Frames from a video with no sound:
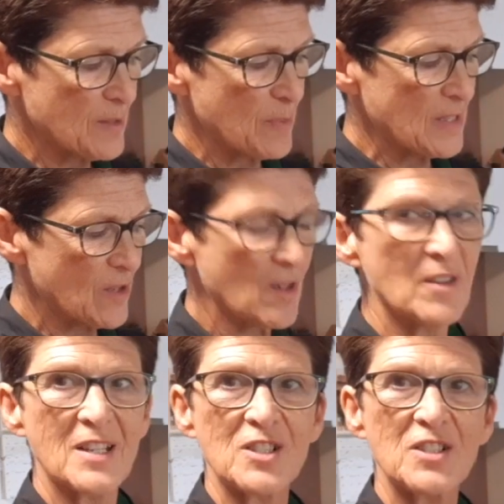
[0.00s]
You
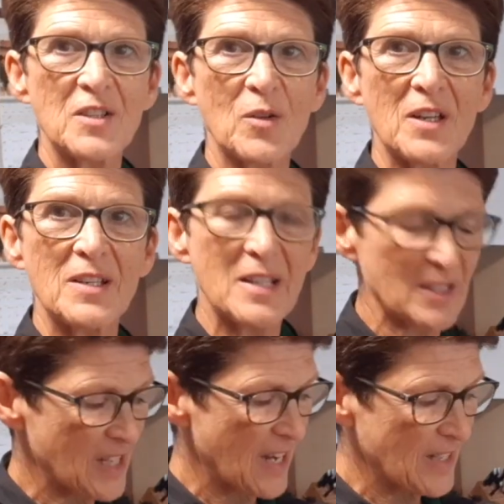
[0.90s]
can't actually see all the little
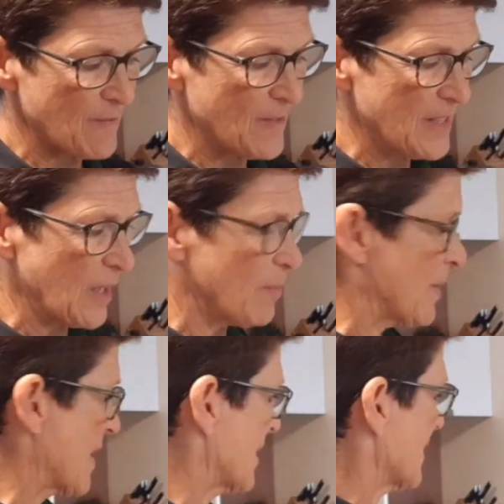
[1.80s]
tiny vanilla
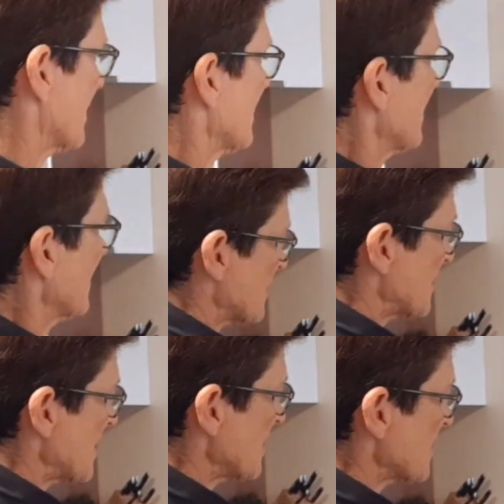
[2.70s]
bean
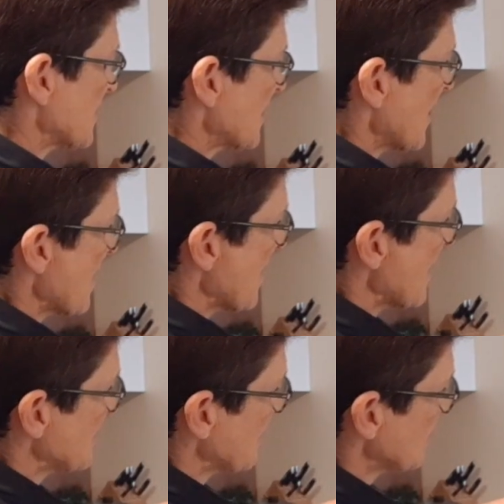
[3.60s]
seeds that are in
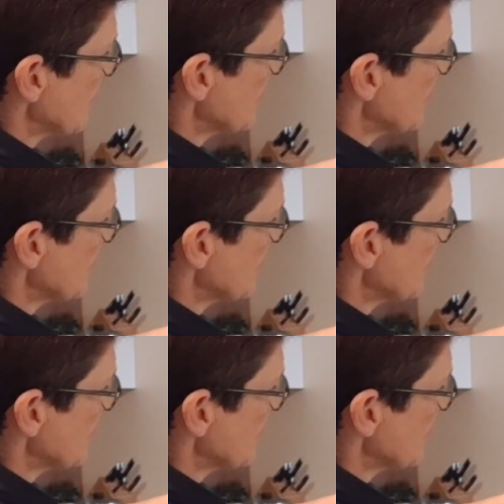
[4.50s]
there. So 2